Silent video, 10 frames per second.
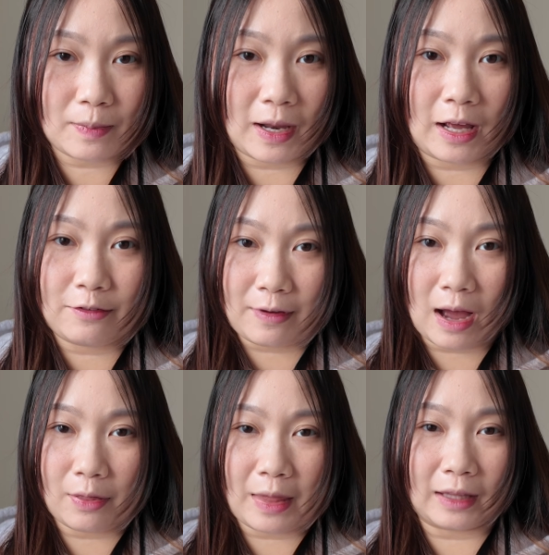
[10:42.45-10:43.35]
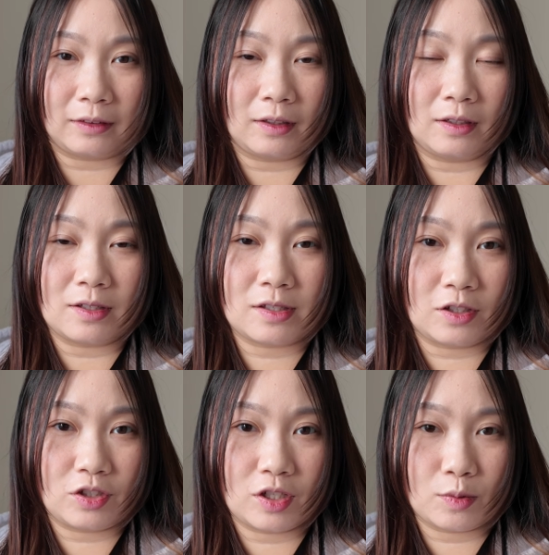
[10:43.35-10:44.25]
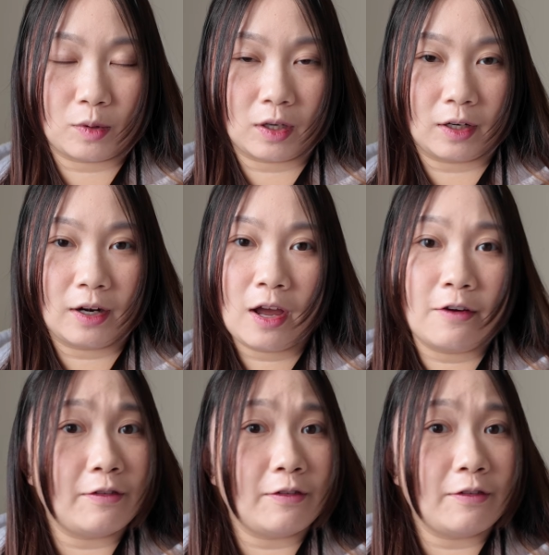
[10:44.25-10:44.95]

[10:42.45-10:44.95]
but I found that the stitches were